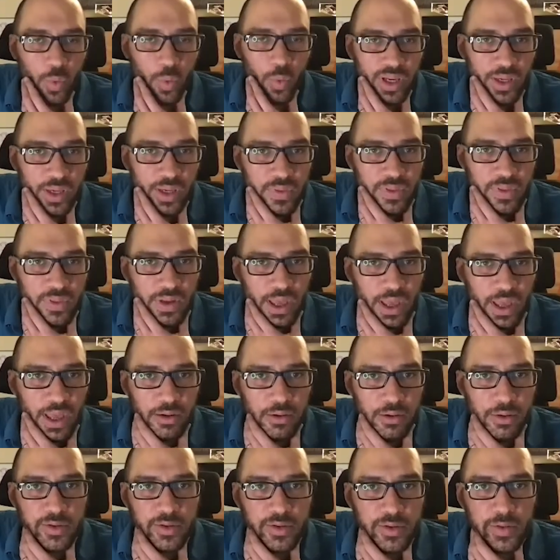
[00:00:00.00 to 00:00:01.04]
when you're working with an
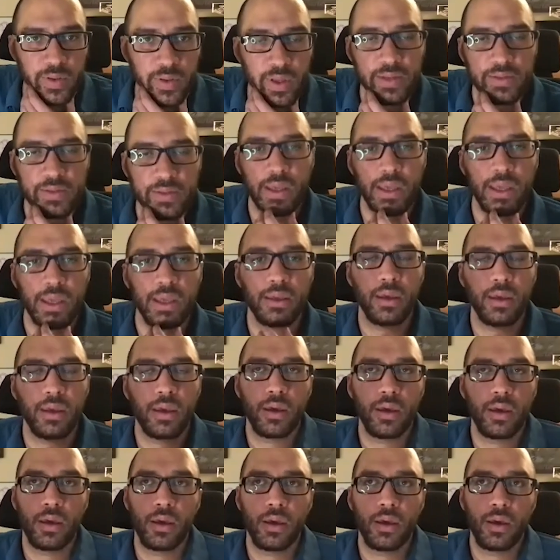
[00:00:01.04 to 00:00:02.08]
editor, do they
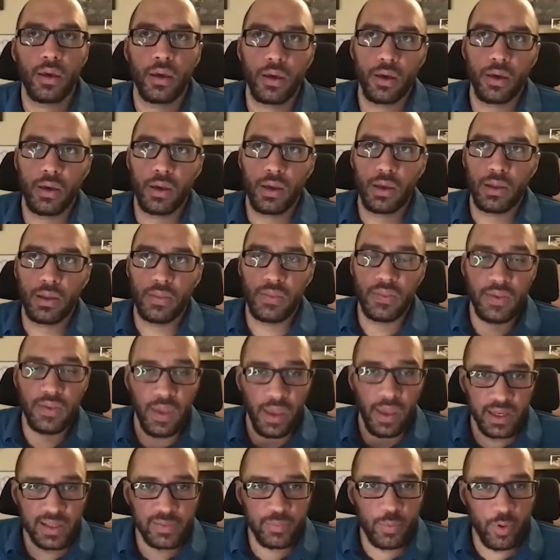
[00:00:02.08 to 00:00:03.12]
take
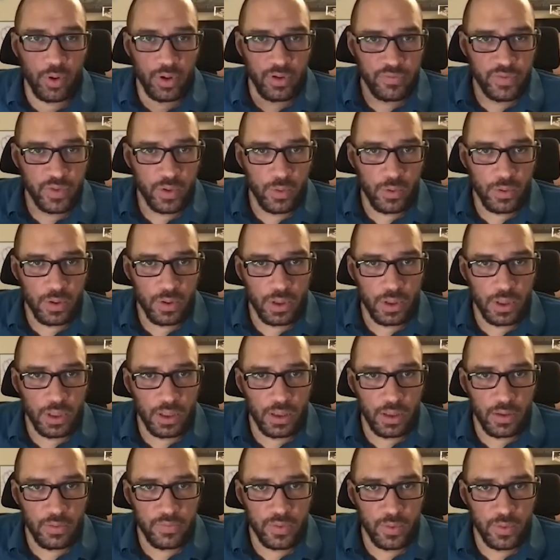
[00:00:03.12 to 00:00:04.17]
the export of
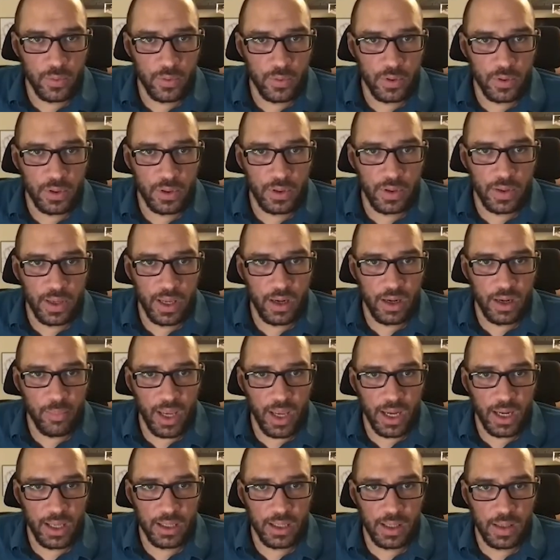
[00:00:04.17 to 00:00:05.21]
your of your
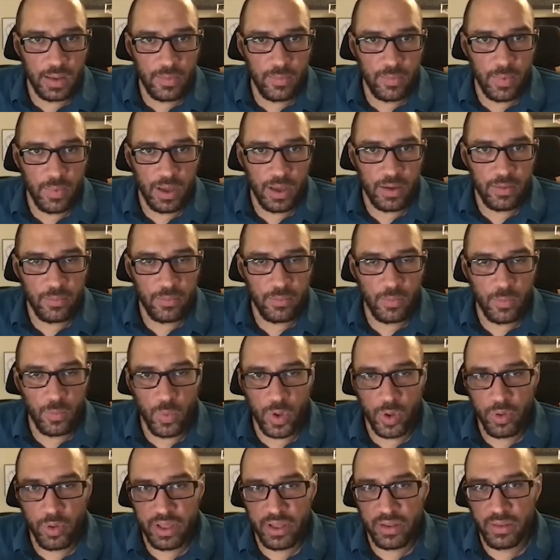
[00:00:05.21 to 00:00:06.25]
animatic and
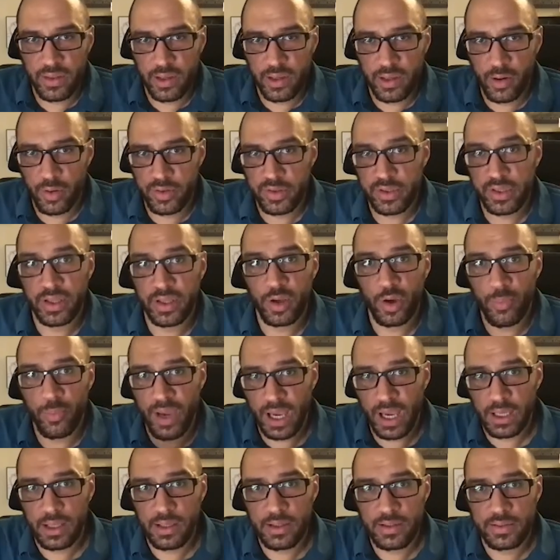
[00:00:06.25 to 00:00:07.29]
and work with it there, or do they
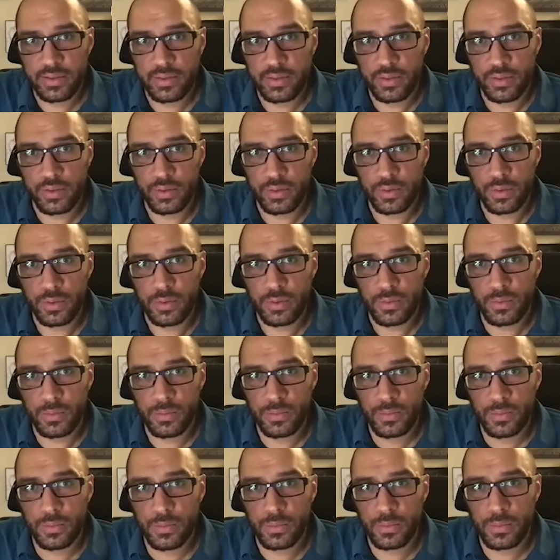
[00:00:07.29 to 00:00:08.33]
go back into
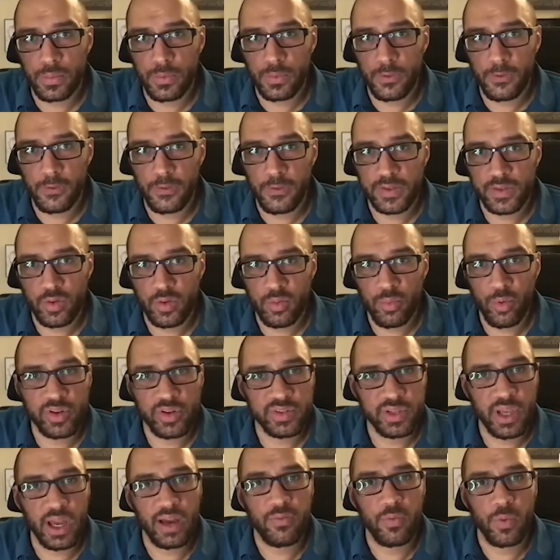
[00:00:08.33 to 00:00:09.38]
the
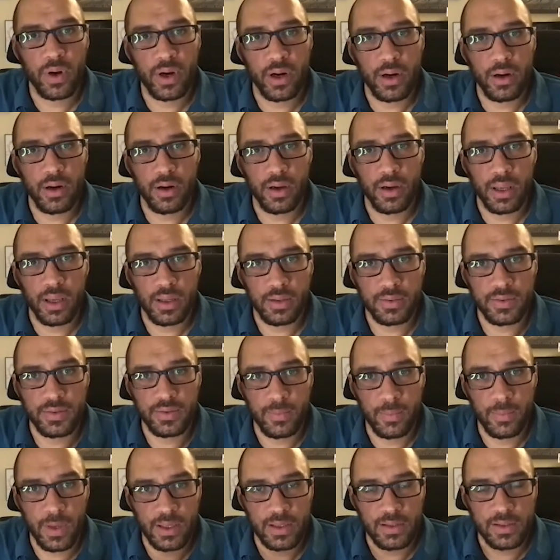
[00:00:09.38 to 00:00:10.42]
storyboard software
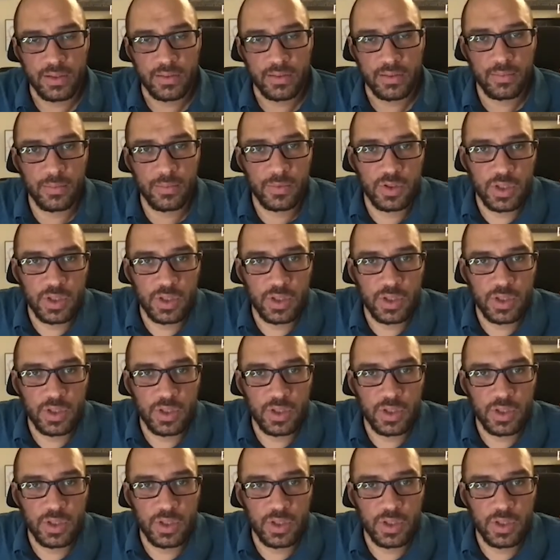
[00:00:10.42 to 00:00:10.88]
and and